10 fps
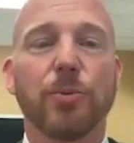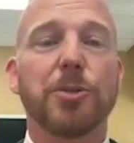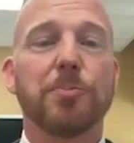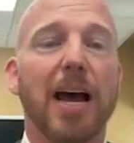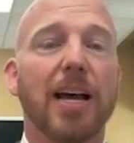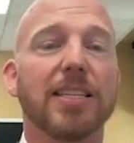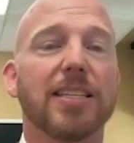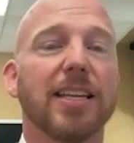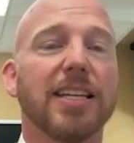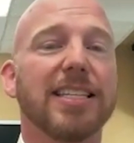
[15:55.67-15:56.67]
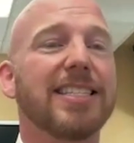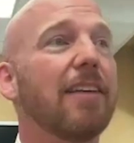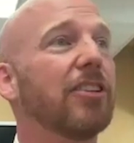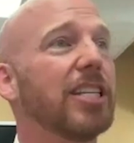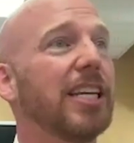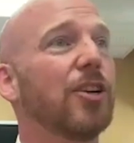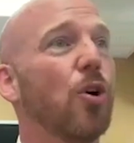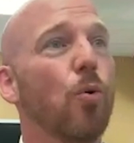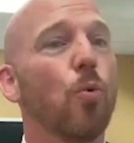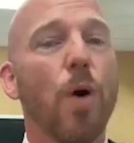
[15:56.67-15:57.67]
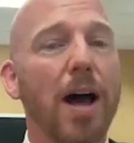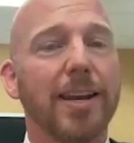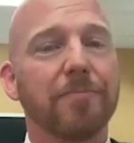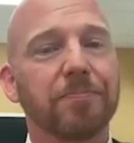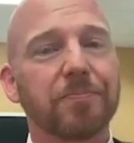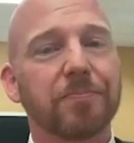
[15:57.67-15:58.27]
which passed in 1701.